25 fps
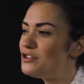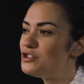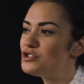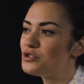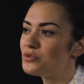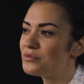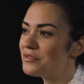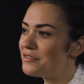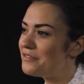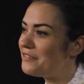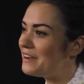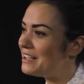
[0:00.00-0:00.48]
you
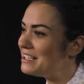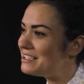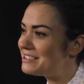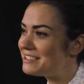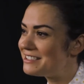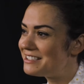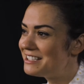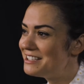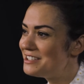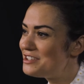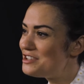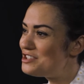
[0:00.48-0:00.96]
don't find
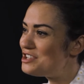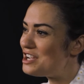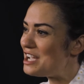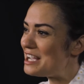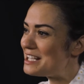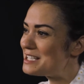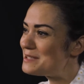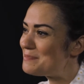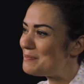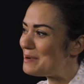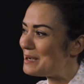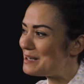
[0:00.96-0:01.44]

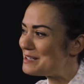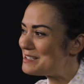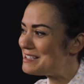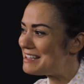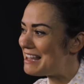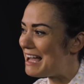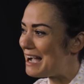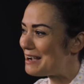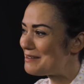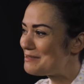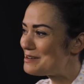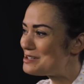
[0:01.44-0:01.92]
Shakespeare's
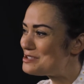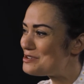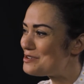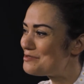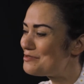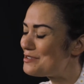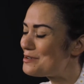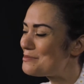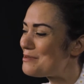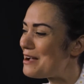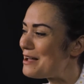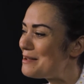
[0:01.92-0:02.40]
language
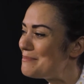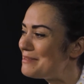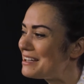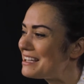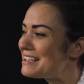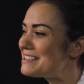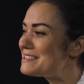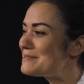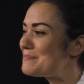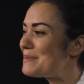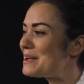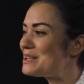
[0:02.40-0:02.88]
overwhelming,
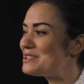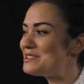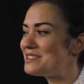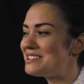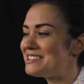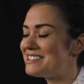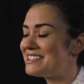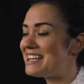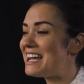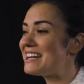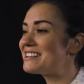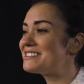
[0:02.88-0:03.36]
especially
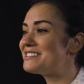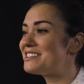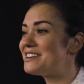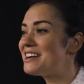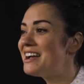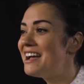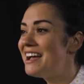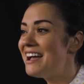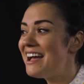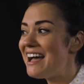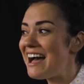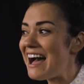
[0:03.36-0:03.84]
as an actor.
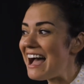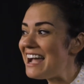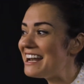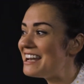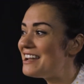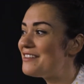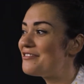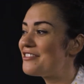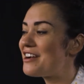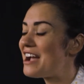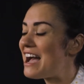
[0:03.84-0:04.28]
I never